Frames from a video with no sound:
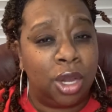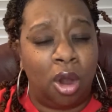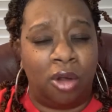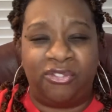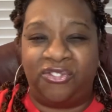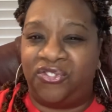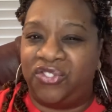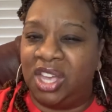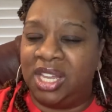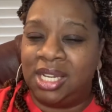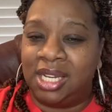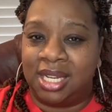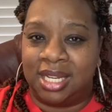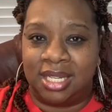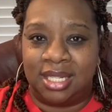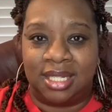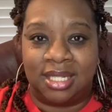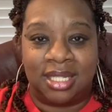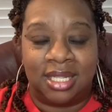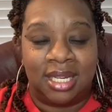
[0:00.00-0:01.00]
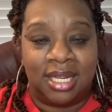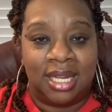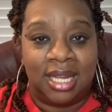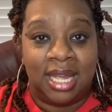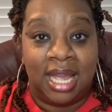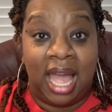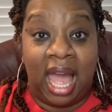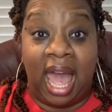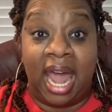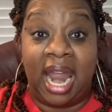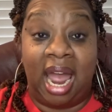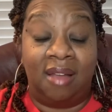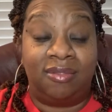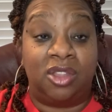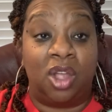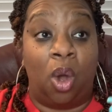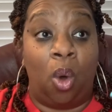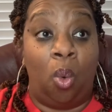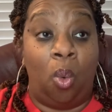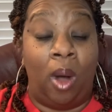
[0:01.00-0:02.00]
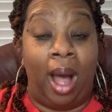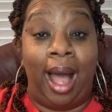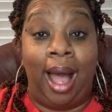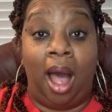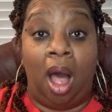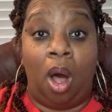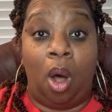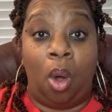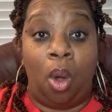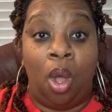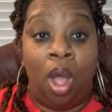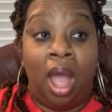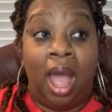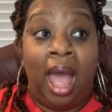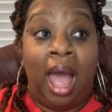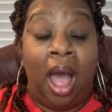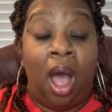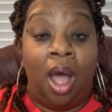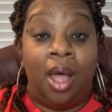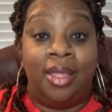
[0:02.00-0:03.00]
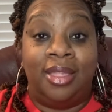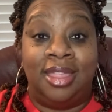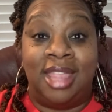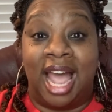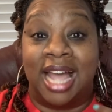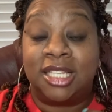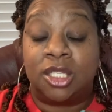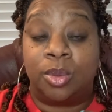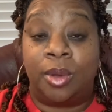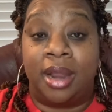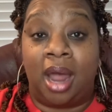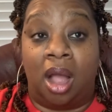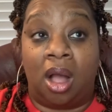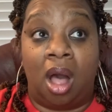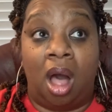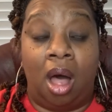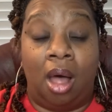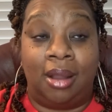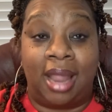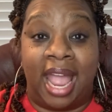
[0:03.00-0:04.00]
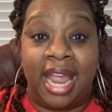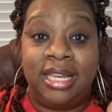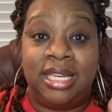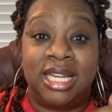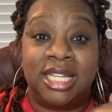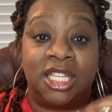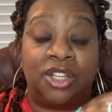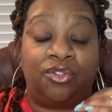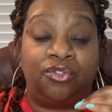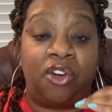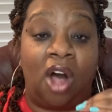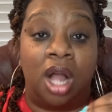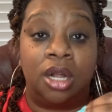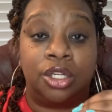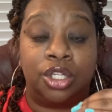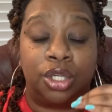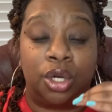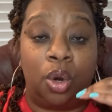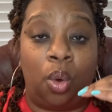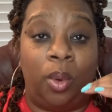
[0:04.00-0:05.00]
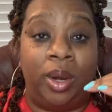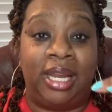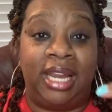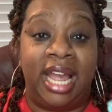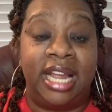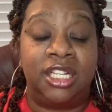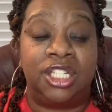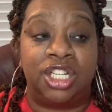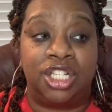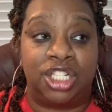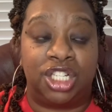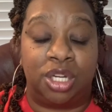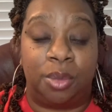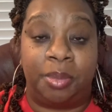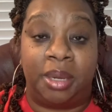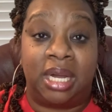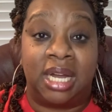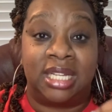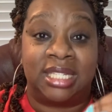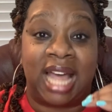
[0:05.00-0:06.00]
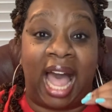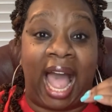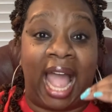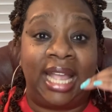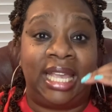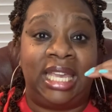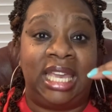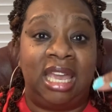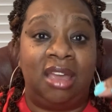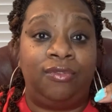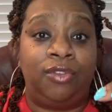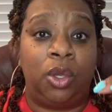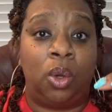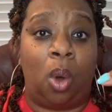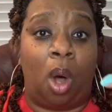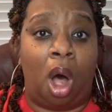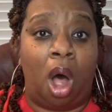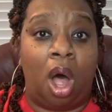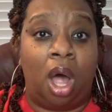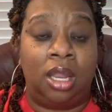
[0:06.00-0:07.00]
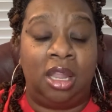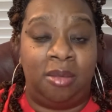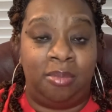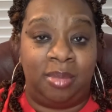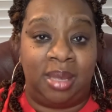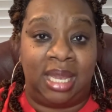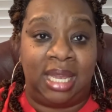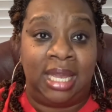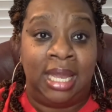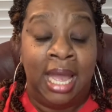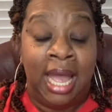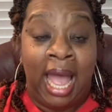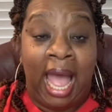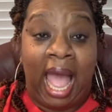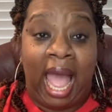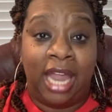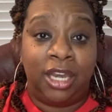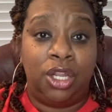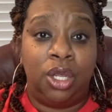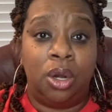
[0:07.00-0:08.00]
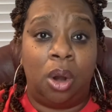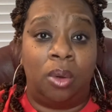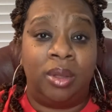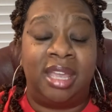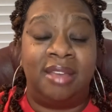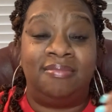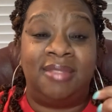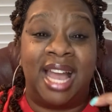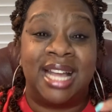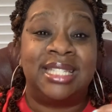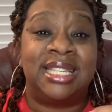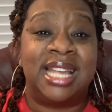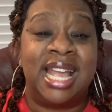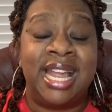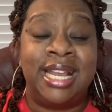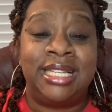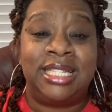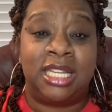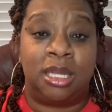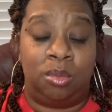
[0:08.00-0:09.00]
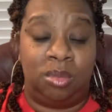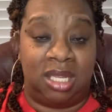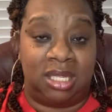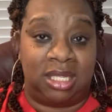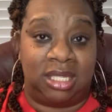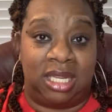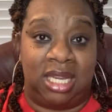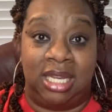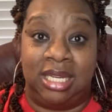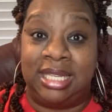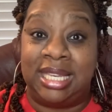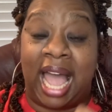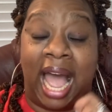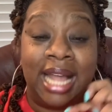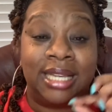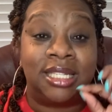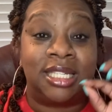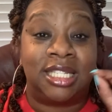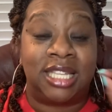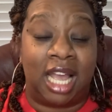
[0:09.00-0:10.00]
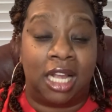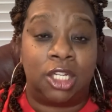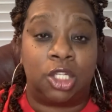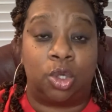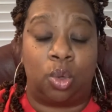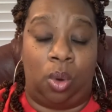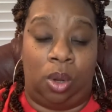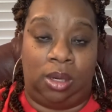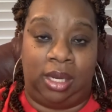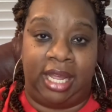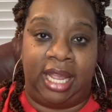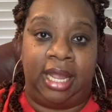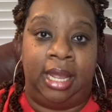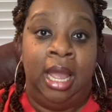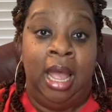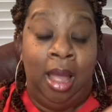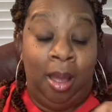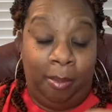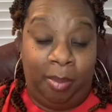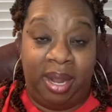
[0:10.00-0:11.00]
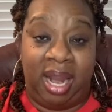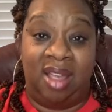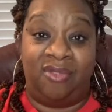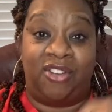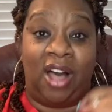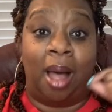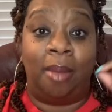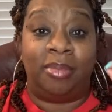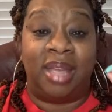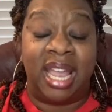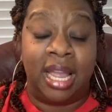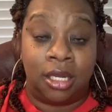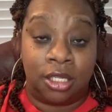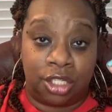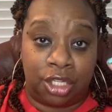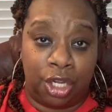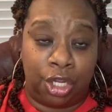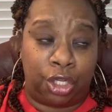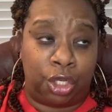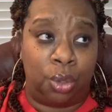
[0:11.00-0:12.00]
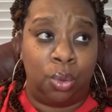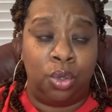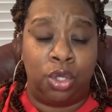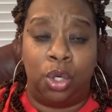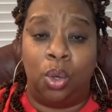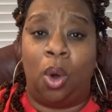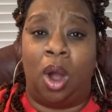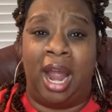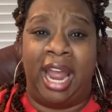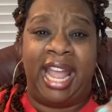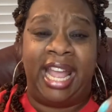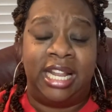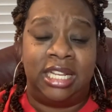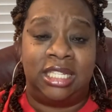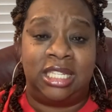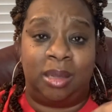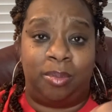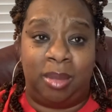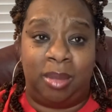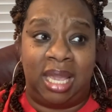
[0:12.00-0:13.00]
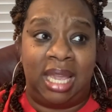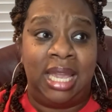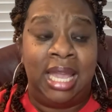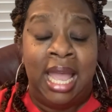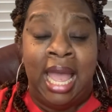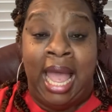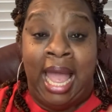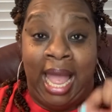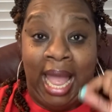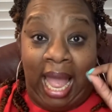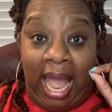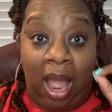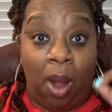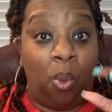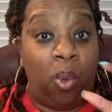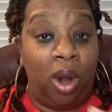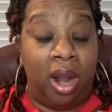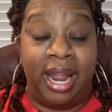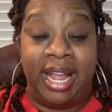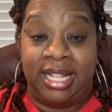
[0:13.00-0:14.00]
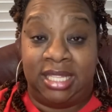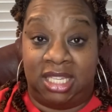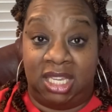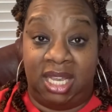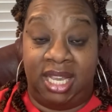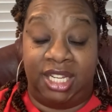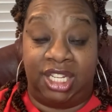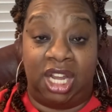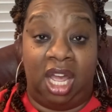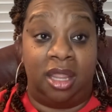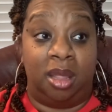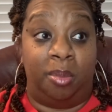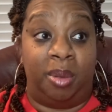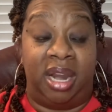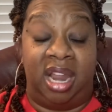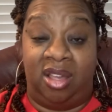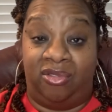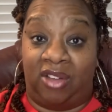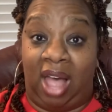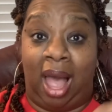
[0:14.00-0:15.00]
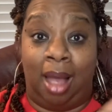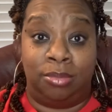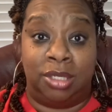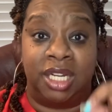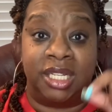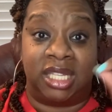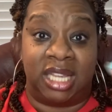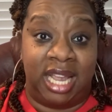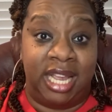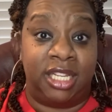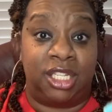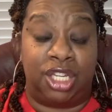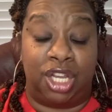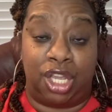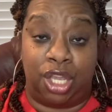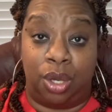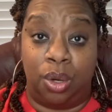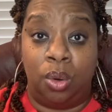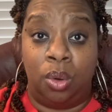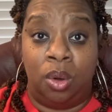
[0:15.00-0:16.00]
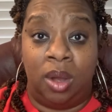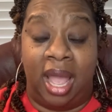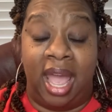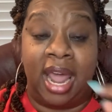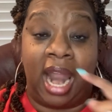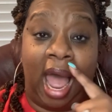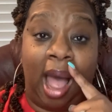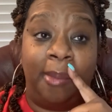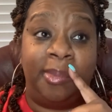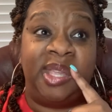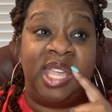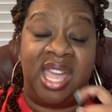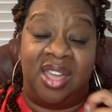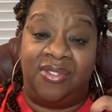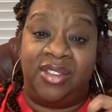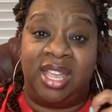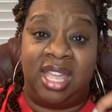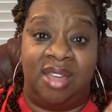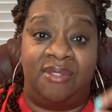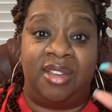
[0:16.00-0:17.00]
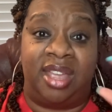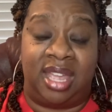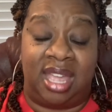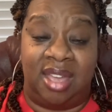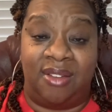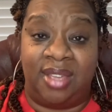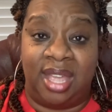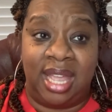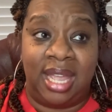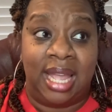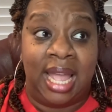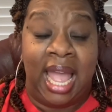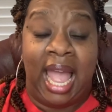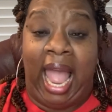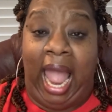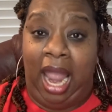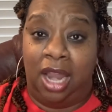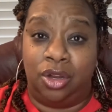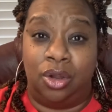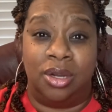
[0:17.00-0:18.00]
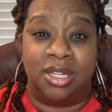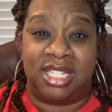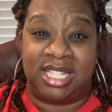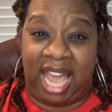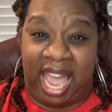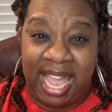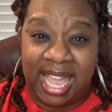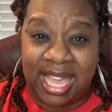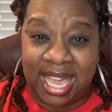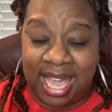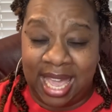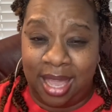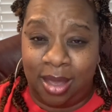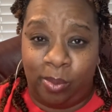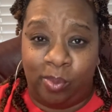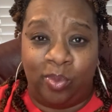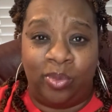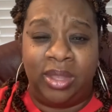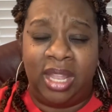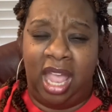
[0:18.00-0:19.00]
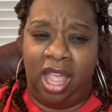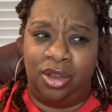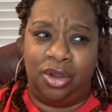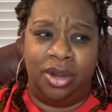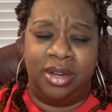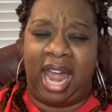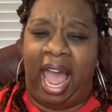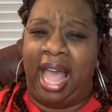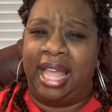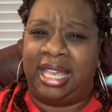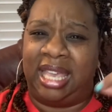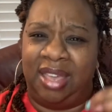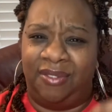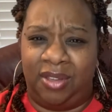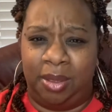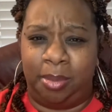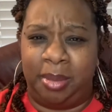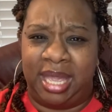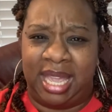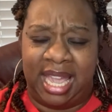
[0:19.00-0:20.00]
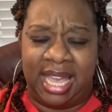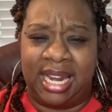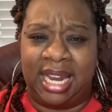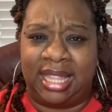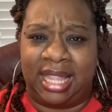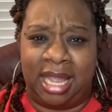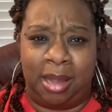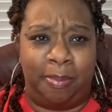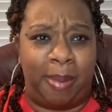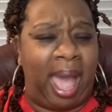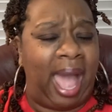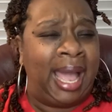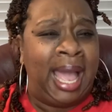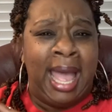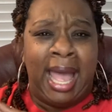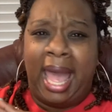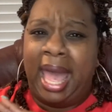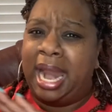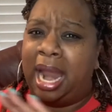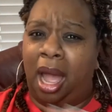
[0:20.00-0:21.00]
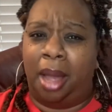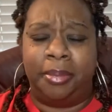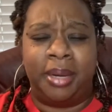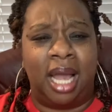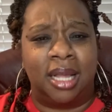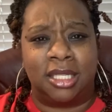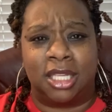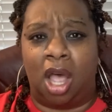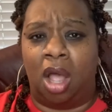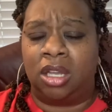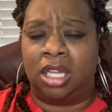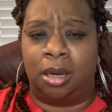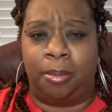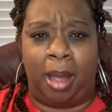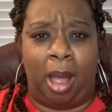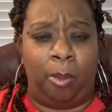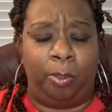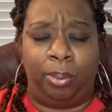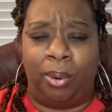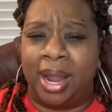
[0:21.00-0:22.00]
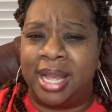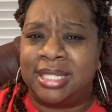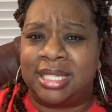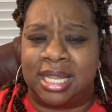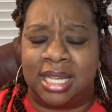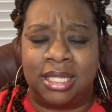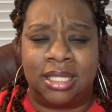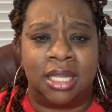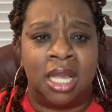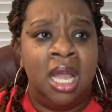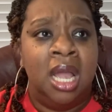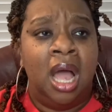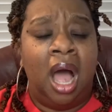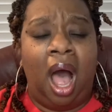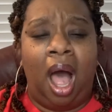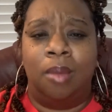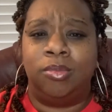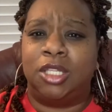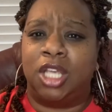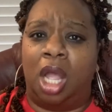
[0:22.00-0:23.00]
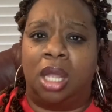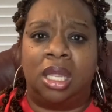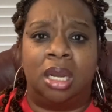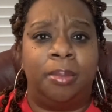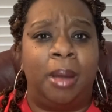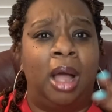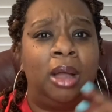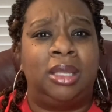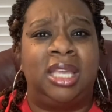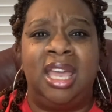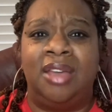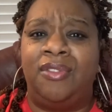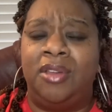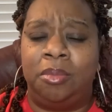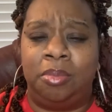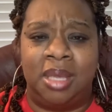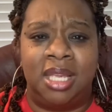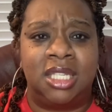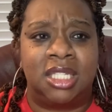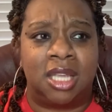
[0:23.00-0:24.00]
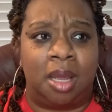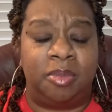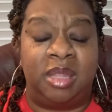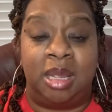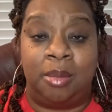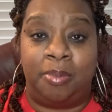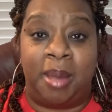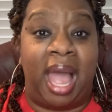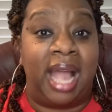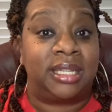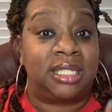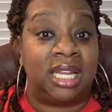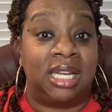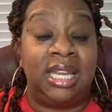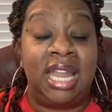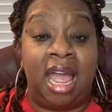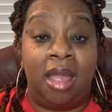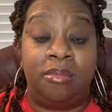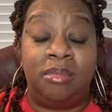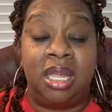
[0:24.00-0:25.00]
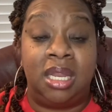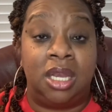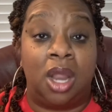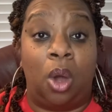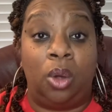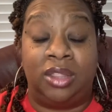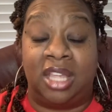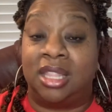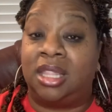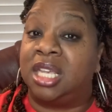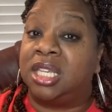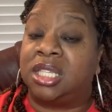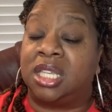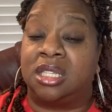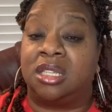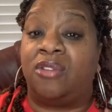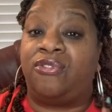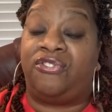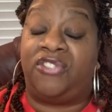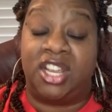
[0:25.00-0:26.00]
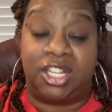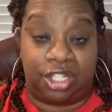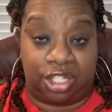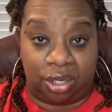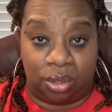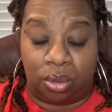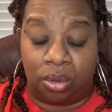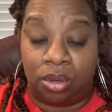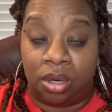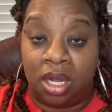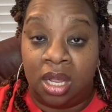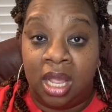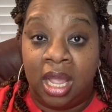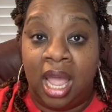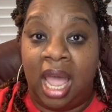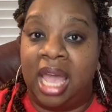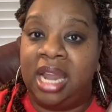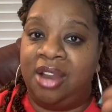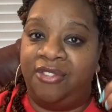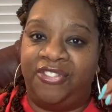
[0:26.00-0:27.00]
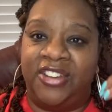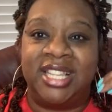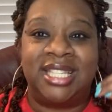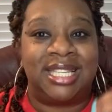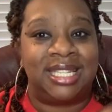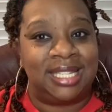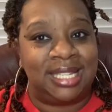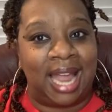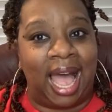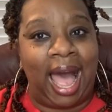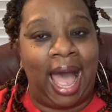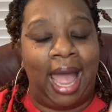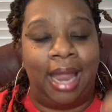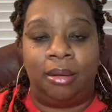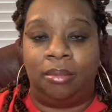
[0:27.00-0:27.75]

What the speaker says: feelings. And after a while, that's what I call a dysfunctional relationship, because I give you all of me and you don't get, that's intimacy, not sexually. But if I'm into you, you are into me, we're into each other. But if I'm just into you and I'm giving, and you're taking, and you're not giving me anything back, and I'm not talking about presents, I'm talking about giving me something back to let me know that this is official. And if it's not,